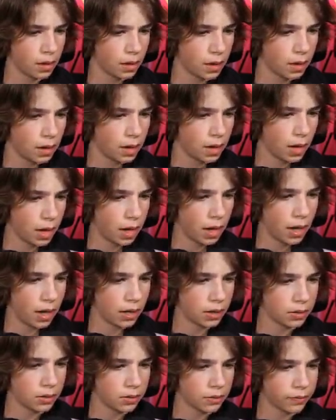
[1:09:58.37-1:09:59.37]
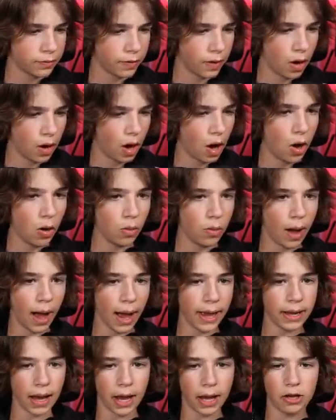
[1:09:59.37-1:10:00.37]
Uh, oh,
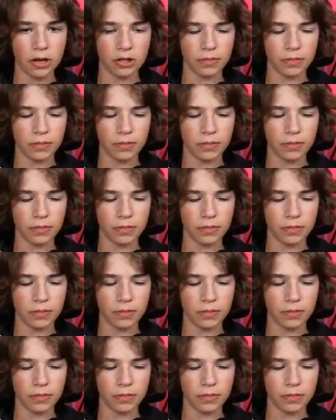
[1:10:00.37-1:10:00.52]
I, I use my